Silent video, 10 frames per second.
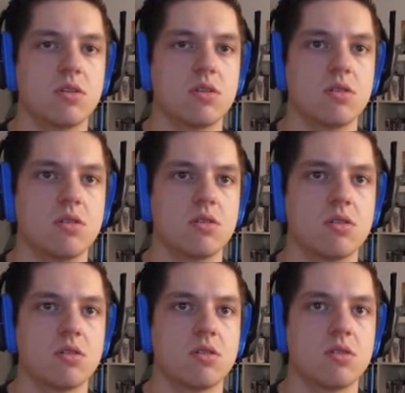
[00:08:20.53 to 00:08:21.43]

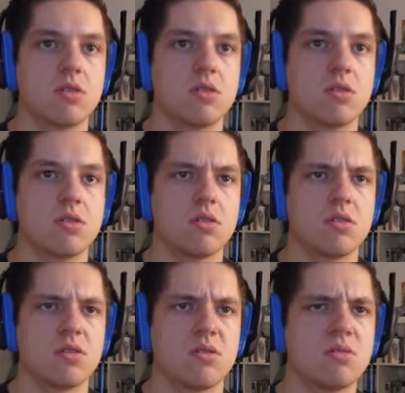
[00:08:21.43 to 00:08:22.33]

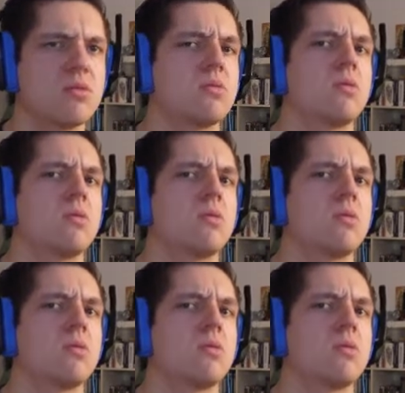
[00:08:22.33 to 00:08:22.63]
No one is speaking in this clip.